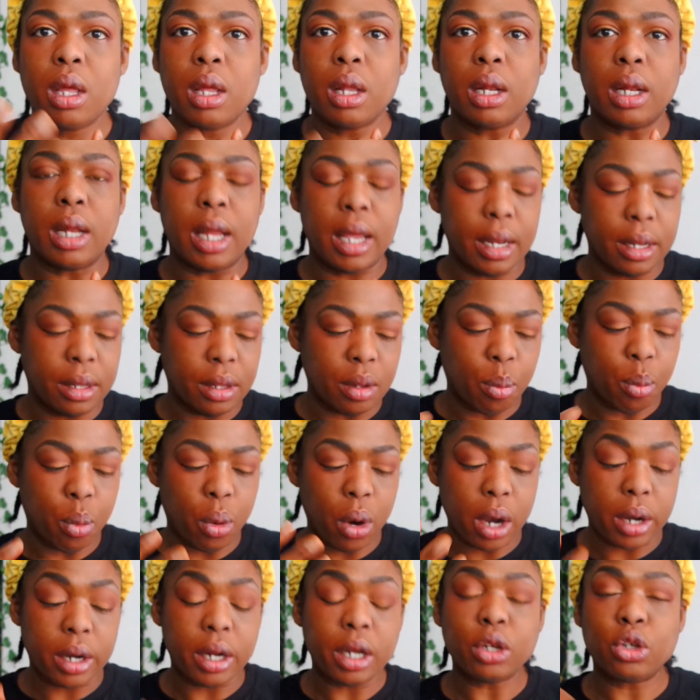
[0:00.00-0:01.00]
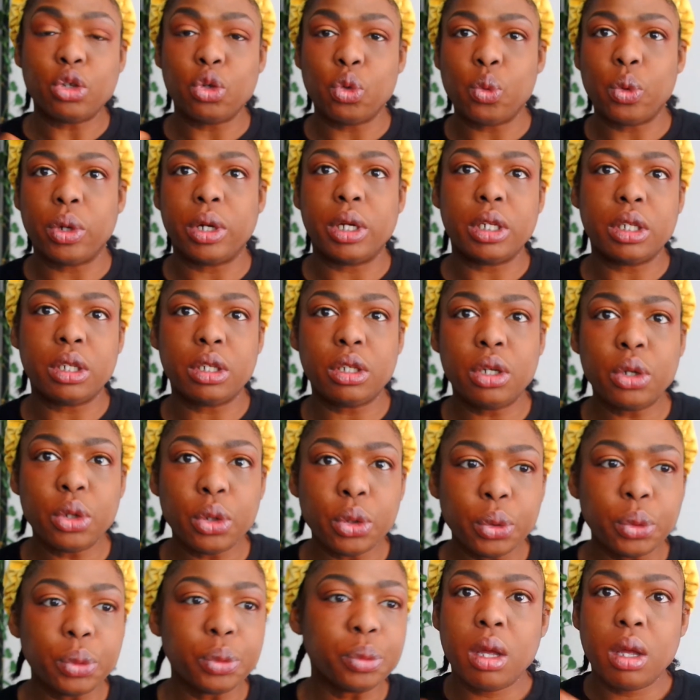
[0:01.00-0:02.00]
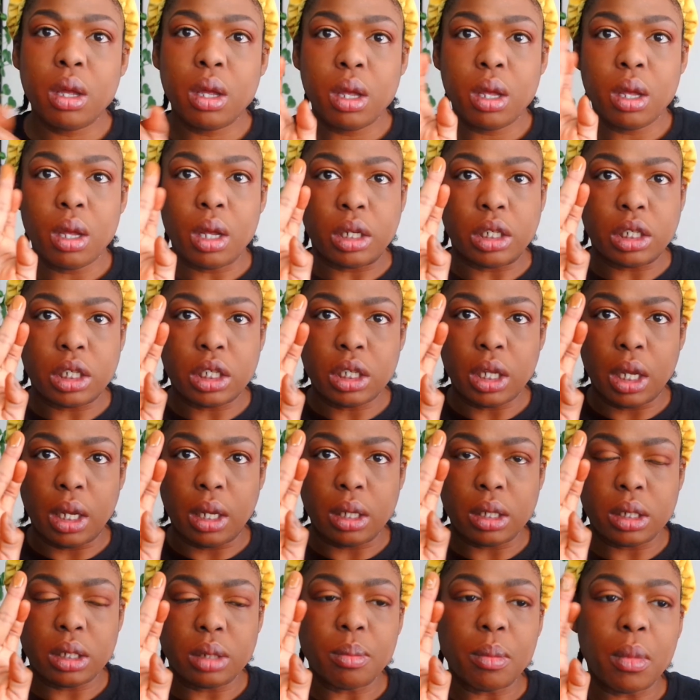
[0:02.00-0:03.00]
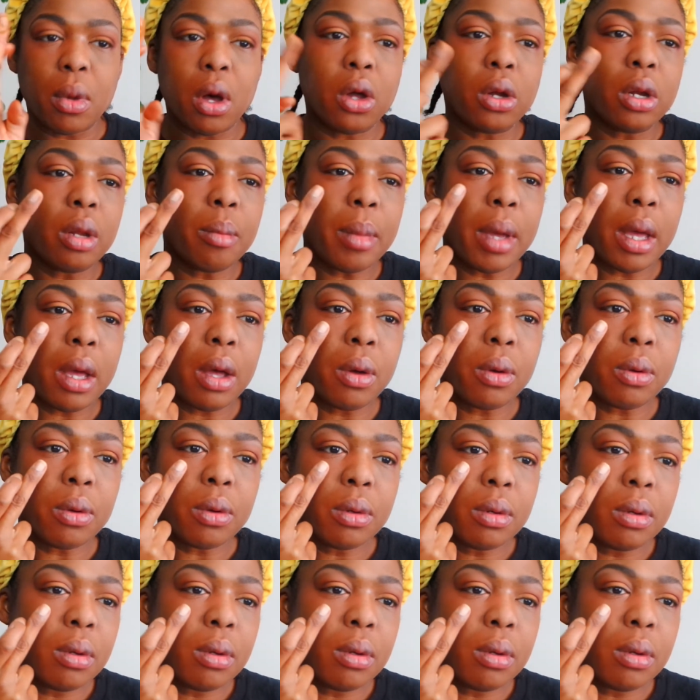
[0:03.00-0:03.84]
letting the product do what it's due, I just take a small amount,